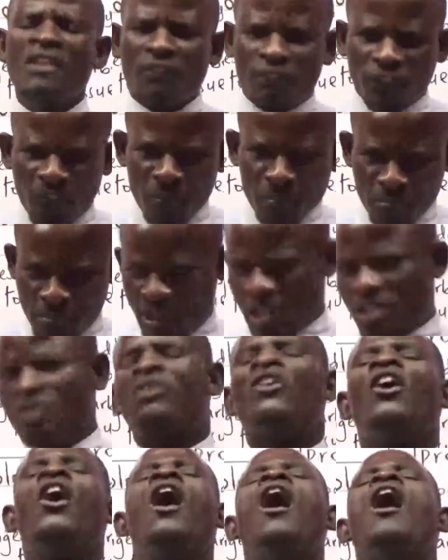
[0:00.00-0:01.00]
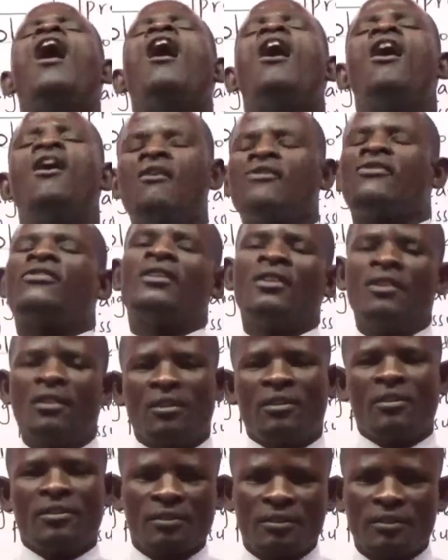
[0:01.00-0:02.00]
formation of
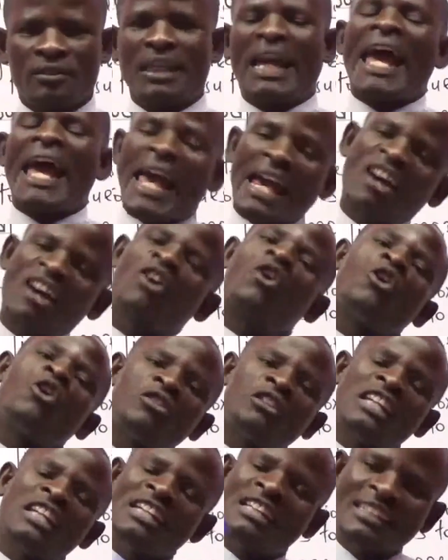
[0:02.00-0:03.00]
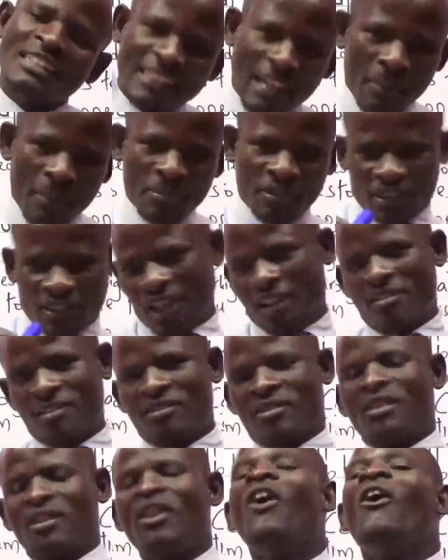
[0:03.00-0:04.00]
a coating
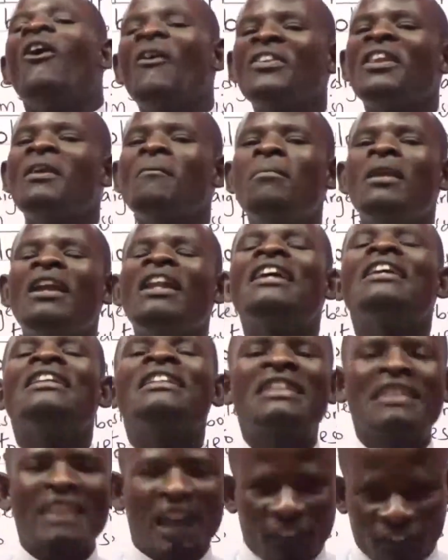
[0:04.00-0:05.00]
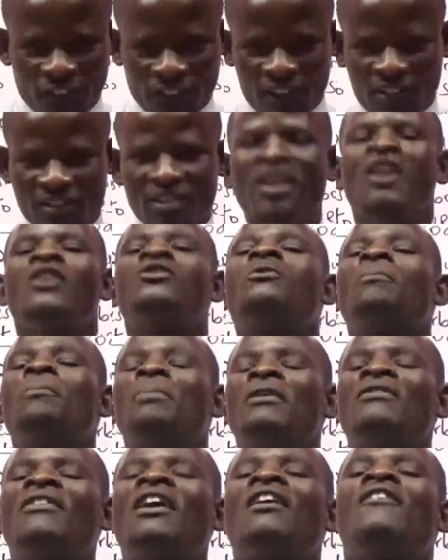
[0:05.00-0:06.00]
substance on the bleeding surface to
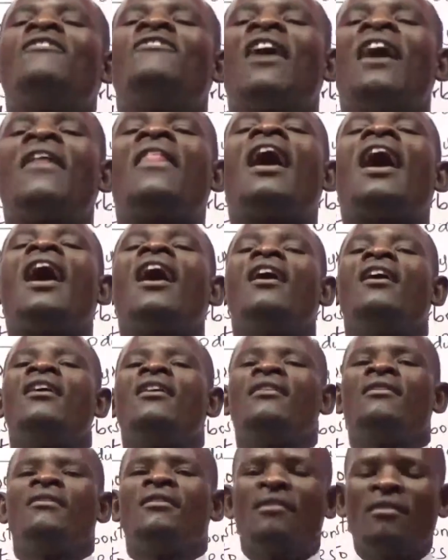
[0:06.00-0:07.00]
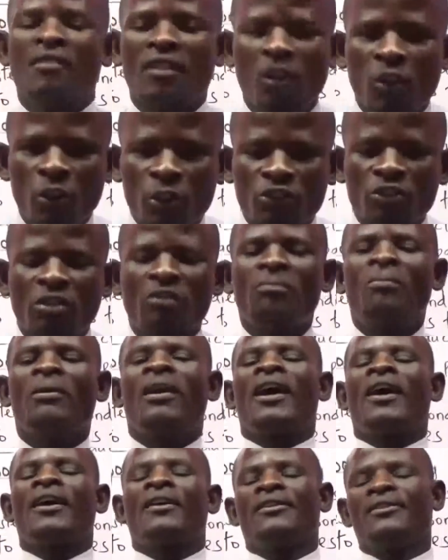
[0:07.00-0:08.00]
prevent further loss of
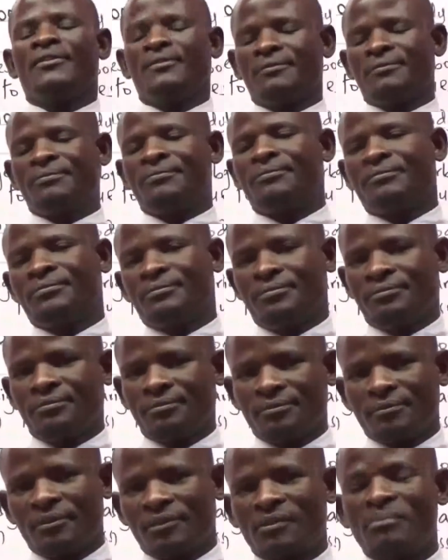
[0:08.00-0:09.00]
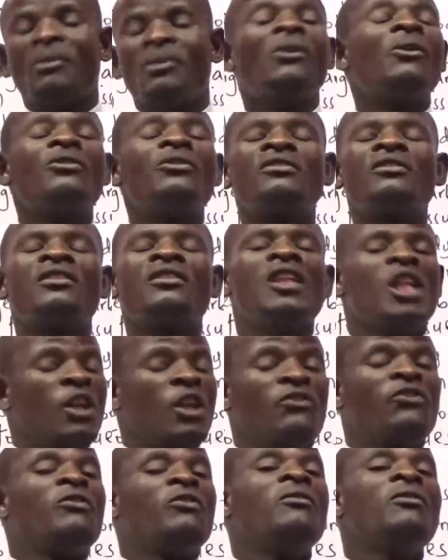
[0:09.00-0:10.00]
blood. Because if
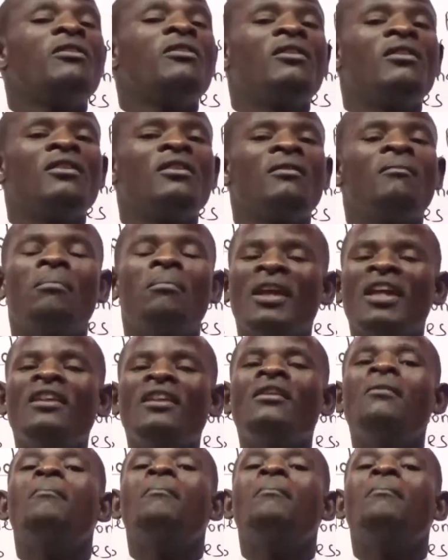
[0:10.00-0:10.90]
you bleed